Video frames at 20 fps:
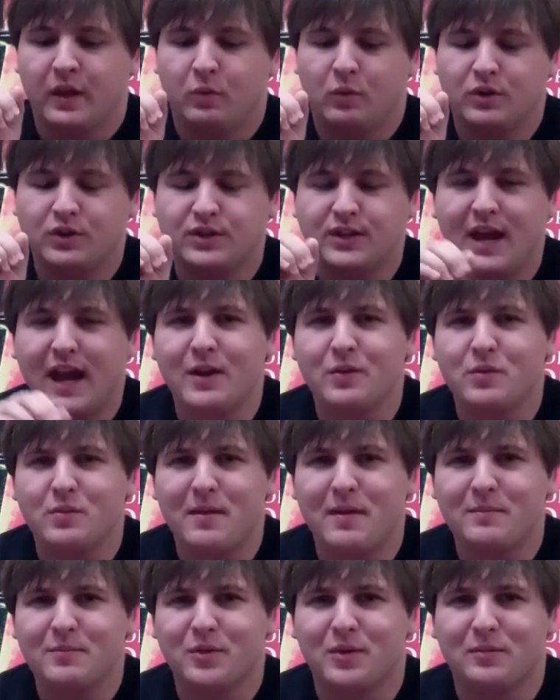What you gotta
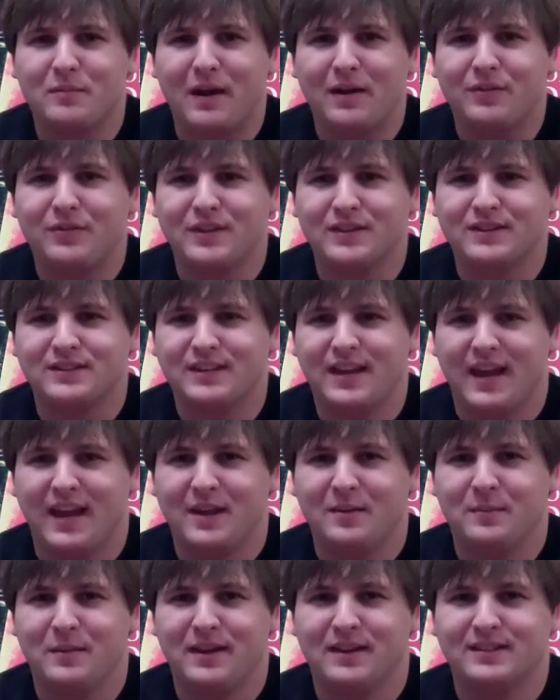remember about this
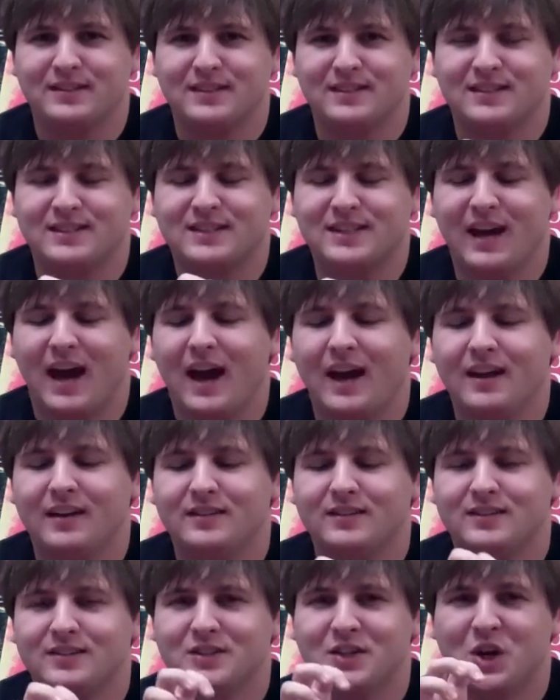game is it's got
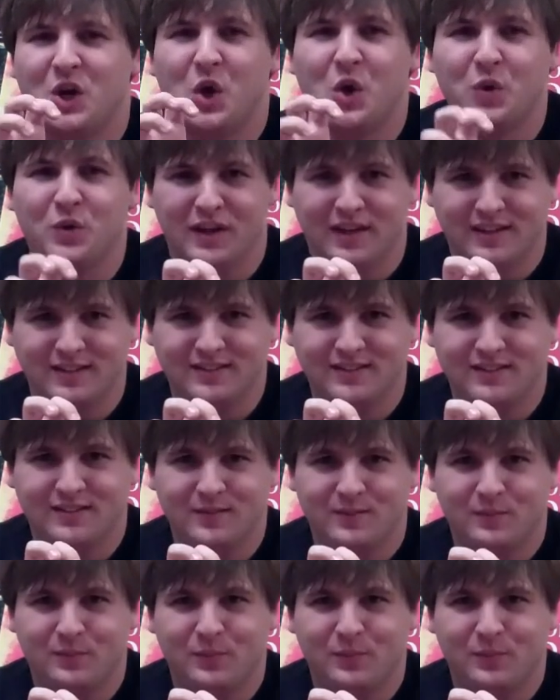cojones.